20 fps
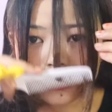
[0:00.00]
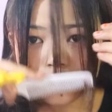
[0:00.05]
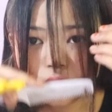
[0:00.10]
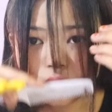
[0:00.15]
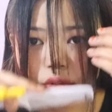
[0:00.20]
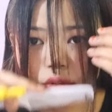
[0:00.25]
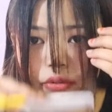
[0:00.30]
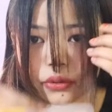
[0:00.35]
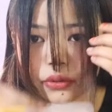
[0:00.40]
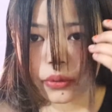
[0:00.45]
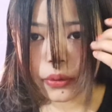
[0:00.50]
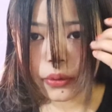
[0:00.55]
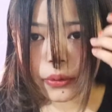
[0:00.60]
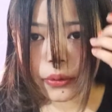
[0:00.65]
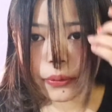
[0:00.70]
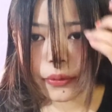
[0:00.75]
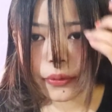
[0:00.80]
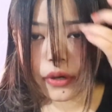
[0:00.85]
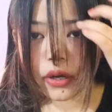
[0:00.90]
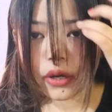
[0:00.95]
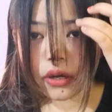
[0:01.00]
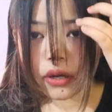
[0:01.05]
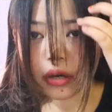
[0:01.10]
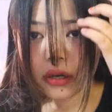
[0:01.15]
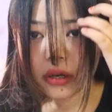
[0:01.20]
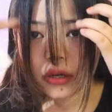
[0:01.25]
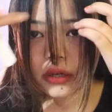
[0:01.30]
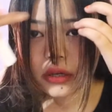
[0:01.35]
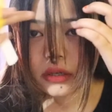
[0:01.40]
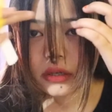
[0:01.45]
So
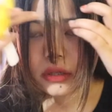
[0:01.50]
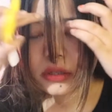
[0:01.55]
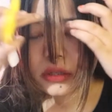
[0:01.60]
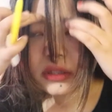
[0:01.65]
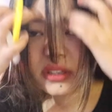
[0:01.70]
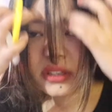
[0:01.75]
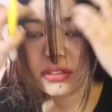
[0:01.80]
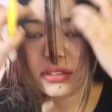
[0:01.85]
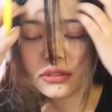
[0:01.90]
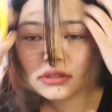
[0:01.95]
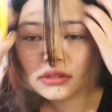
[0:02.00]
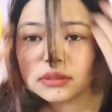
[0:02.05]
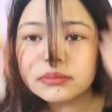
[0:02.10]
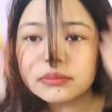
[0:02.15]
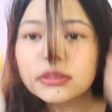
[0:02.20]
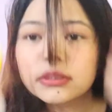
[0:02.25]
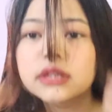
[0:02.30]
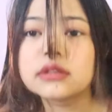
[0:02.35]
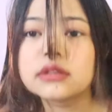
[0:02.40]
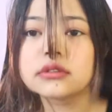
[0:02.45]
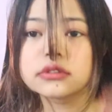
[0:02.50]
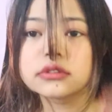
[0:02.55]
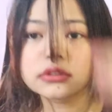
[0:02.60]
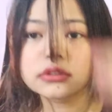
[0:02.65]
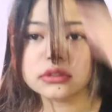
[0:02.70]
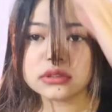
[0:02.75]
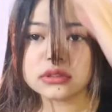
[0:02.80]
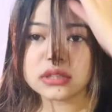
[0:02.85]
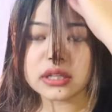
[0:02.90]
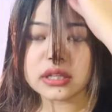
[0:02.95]
it's something
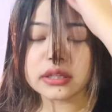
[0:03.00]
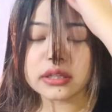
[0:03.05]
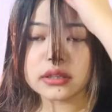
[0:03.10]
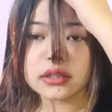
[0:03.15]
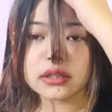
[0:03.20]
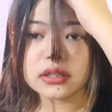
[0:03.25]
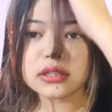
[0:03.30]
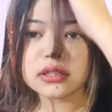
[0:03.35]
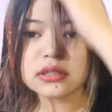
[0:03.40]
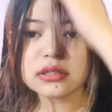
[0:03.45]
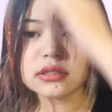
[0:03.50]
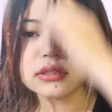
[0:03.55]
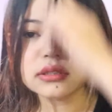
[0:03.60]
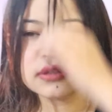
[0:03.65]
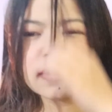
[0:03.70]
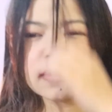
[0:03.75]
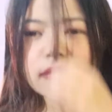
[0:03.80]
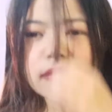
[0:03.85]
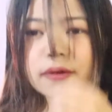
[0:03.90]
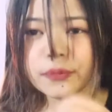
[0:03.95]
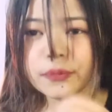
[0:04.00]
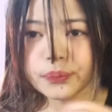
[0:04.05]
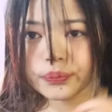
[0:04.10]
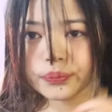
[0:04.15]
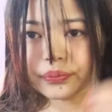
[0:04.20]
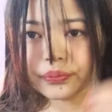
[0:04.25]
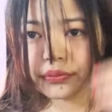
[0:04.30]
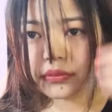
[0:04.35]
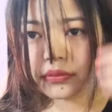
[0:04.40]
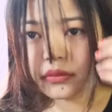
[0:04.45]
just like this,
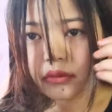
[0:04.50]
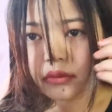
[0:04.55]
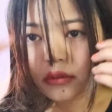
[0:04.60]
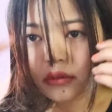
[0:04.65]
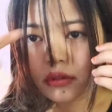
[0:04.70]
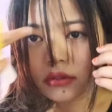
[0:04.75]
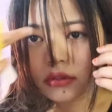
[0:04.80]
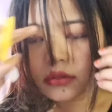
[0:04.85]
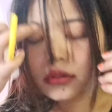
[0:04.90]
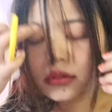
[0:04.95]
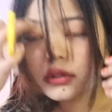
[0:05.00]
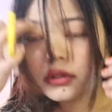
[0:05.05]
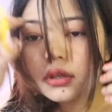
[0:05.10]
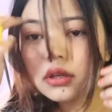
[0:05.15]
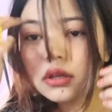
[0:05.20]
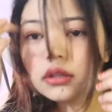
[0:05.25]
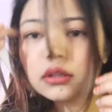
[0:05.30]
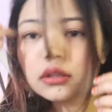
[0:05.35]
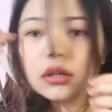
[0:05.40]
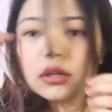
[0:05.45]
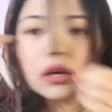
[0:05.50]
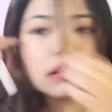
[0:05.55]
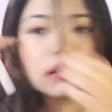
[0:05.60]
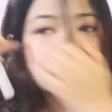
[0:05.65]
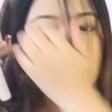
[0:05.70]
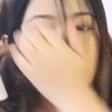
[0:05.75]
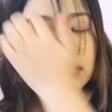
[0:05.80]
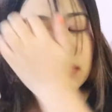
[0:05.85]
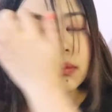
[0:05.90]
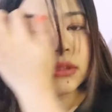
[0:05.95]
and I'll
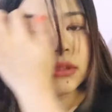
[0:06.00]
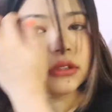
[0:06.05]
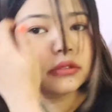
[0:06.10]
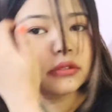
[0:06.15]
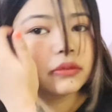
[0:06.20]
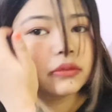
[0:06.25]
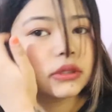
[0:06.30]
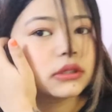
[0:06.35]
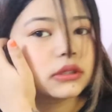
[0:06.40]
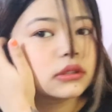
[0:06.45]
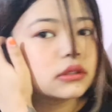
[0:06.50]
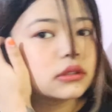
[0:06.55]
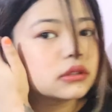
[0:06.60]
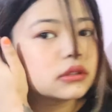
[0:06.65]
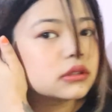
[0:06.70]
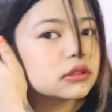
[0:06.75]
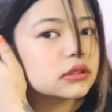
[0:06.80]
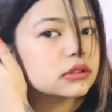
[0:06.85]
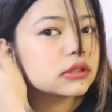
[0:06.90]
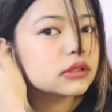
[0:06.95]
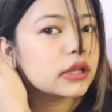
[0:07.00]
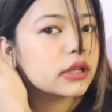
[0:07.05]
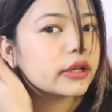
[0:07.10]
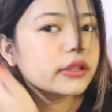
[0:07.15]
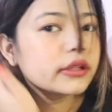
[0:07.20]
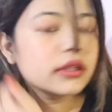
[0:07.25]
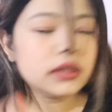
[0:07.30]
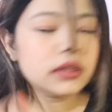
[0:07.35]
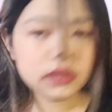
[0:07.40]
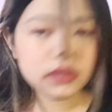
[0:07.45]
keep this one this side
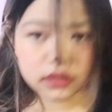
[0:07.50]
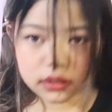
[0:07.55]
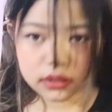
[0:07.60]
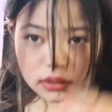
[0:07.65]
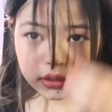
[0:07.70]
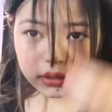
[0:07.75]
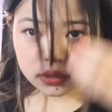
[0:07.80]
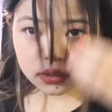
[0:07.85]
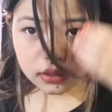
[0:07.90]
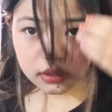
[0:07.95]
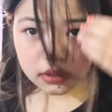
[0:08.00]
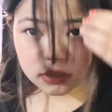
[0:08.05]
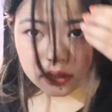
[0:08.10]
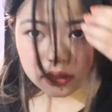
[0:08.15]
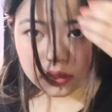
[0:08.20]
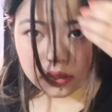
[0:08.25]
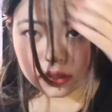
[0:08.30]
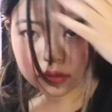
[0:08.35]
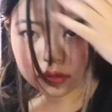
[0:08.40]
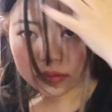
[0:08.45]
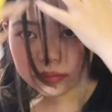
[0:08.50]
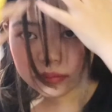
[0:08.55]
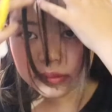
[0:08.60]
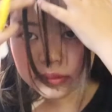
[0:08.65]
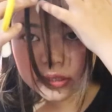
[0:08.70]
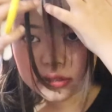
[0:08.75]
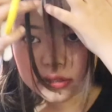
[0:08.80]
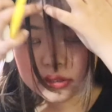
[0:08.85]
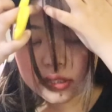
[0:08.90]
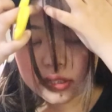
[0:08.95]

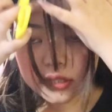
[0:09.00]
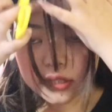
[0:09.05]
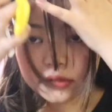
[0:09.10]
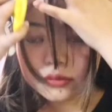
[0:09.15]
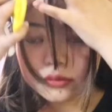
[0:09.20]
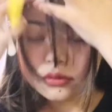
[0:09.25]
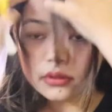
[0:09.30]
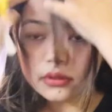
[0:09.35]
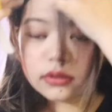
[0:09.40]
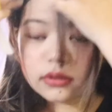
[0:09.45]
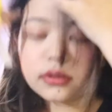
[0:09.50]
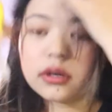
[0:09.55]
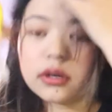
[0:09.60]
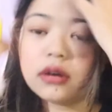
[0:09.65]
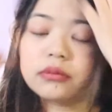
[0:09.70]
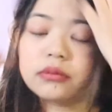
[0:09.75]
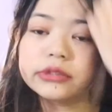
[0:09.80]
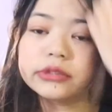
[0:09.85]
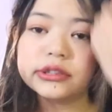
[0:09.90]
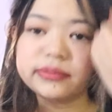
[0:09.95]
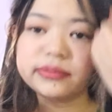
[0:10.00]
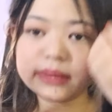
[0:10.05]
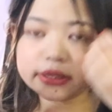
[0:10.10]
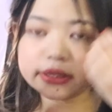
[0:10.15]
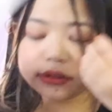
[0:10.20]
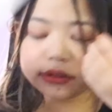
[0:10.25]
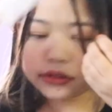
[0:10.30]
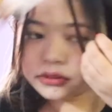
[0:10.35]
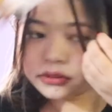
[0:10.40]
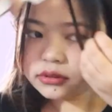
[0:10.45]
because I know how much
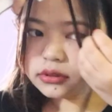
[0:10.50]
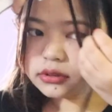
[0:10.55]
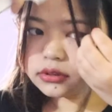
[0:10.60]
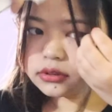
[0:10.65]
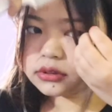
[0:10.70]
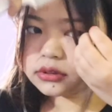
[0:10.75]
partition is